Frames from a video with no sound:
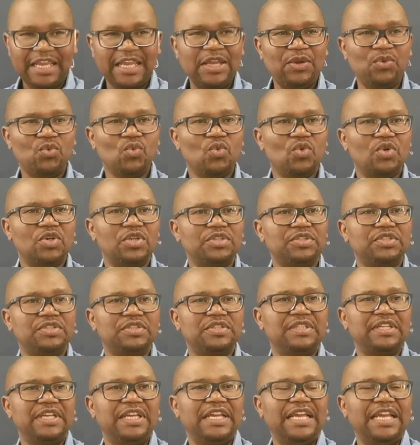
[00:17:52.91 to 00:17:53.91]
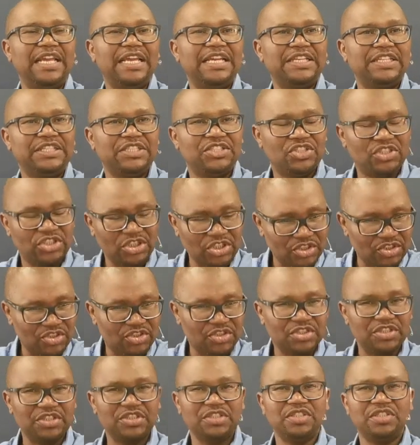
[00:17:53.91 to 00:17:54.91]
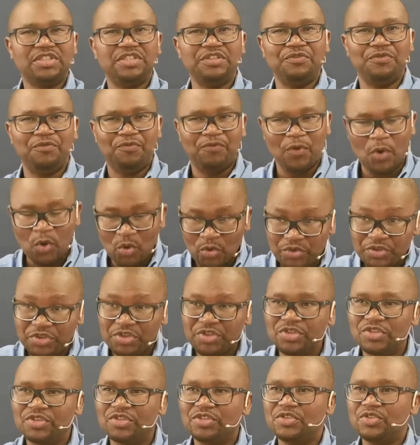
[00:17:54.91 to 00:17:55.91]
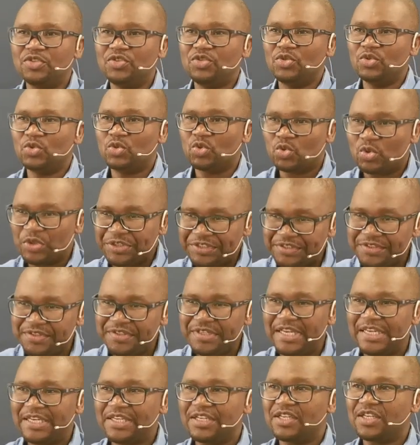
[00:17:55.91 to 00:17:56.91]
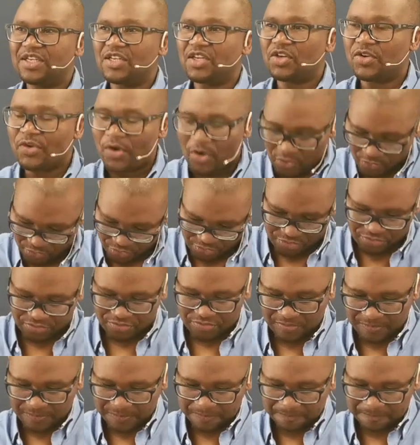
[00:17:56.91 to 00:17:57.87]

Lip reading: It was a church devoted to Christian growth.